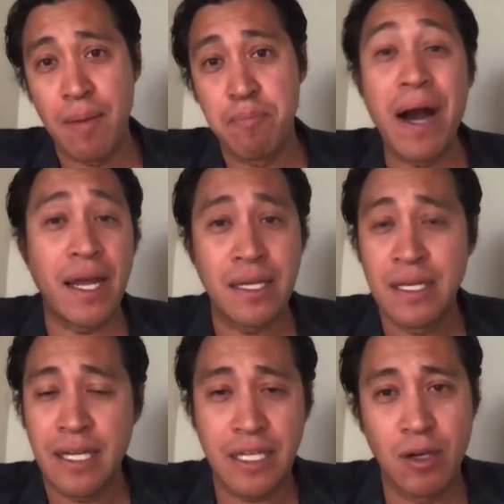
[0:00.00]
But
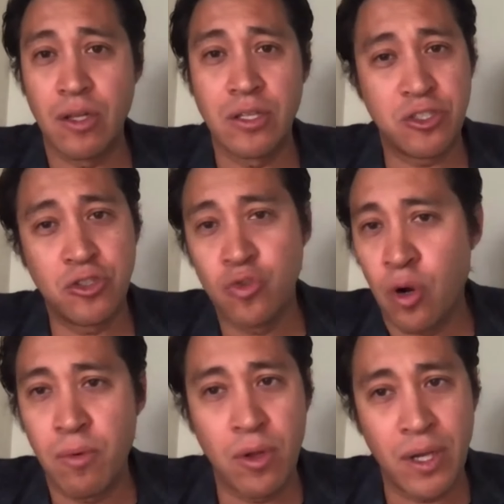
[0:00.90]

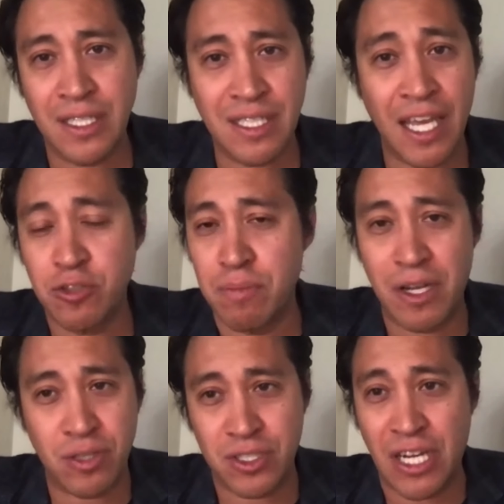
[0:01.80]
normal engagement
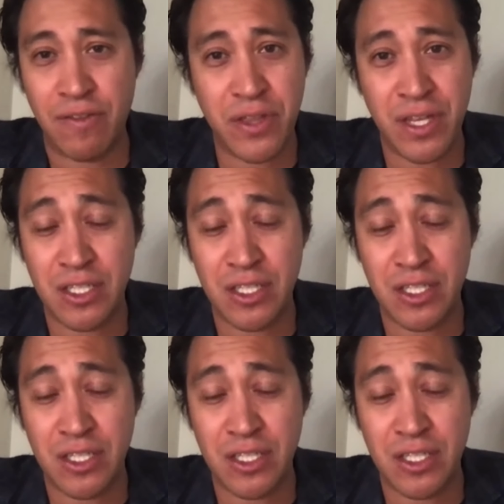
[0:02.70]
metrics, everything